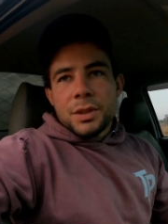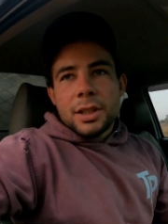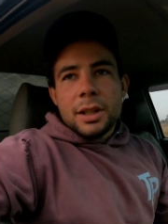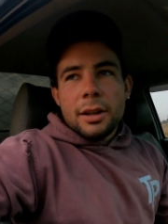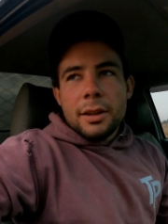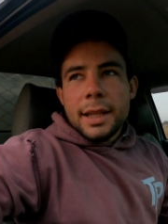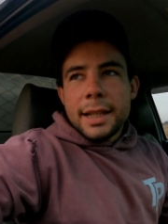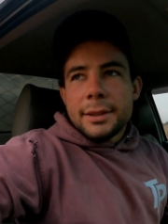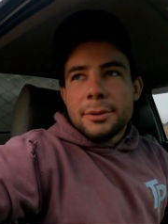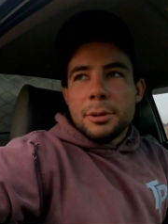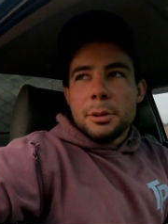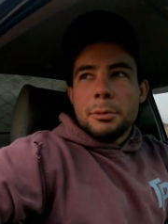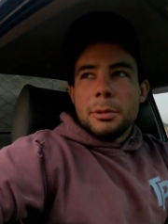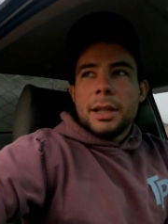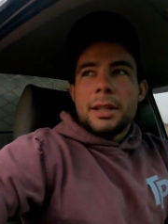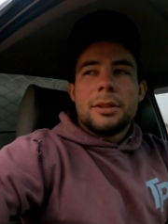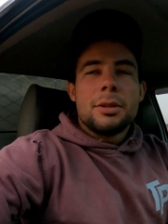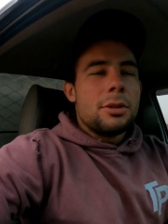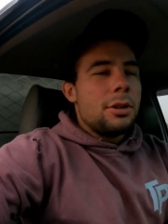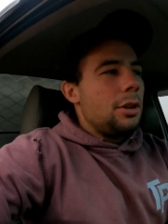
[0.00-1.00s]
So that's what
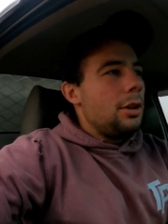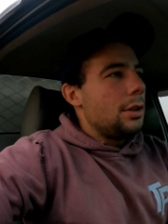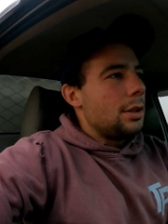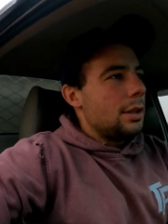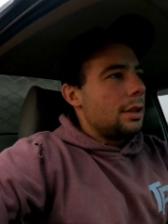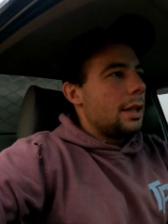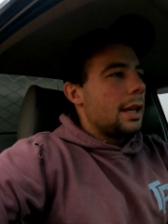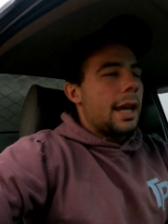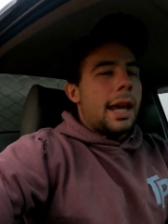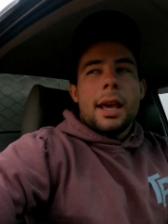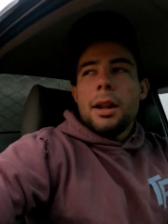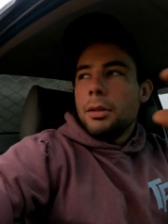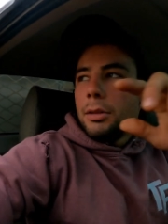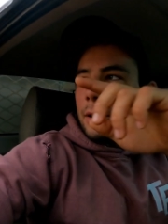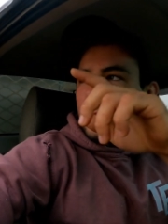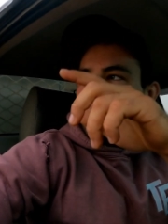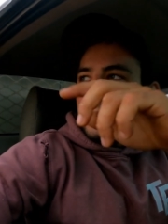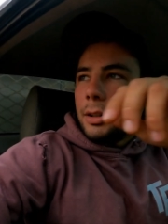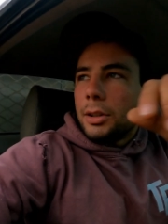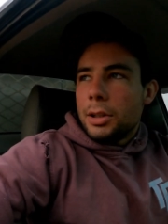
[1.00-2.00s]
we're sort of using the cattle
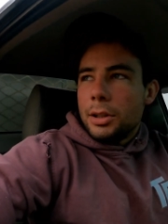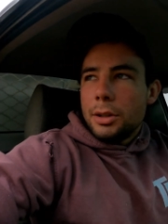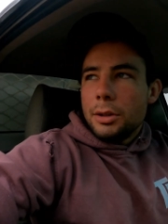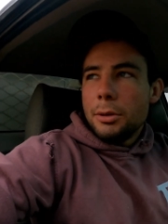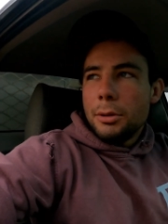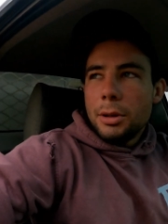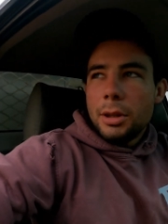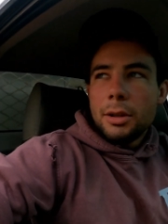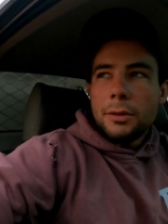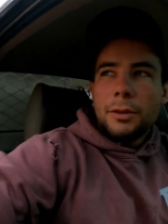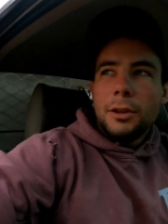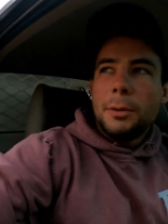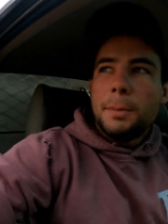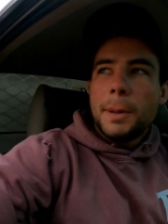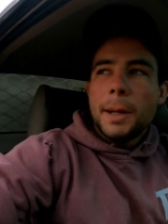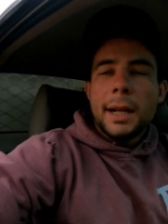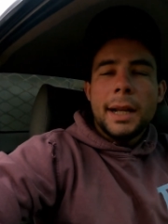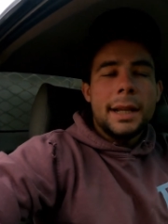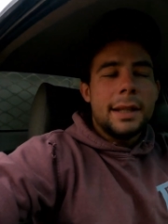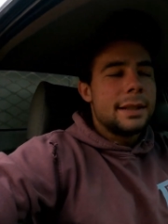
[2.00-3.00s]
to do with a few
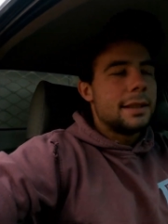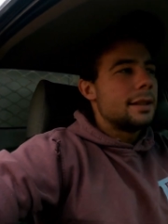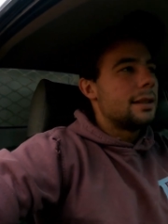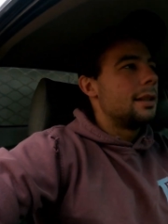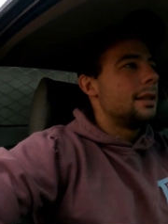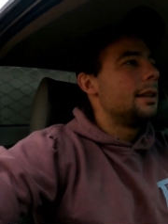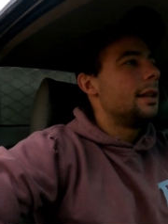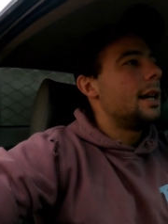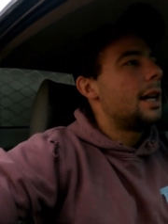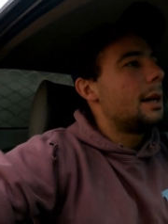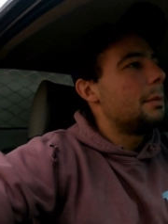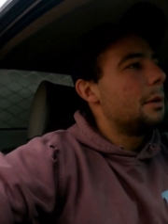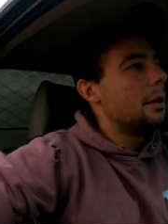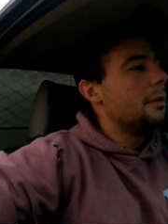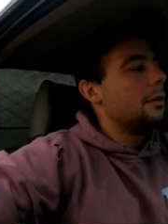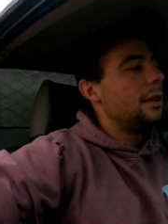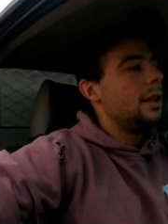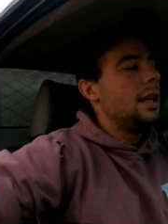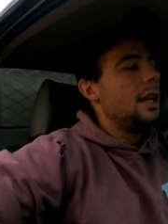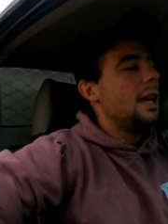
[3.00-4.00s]
paddocks
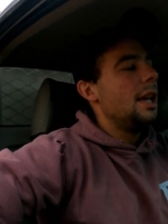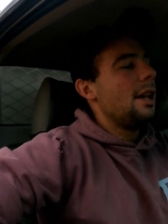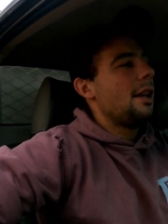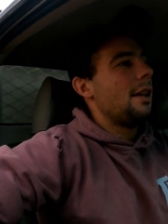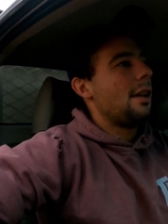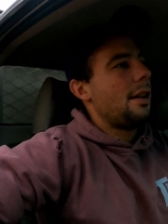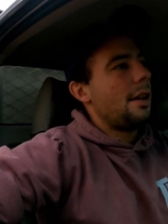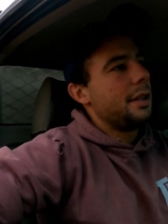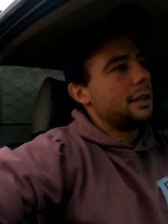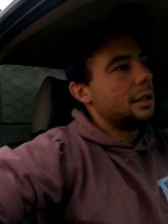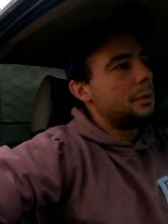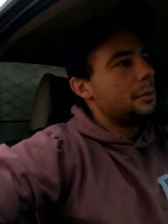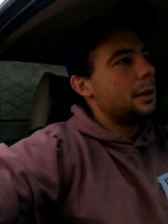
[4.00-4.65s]
over there at the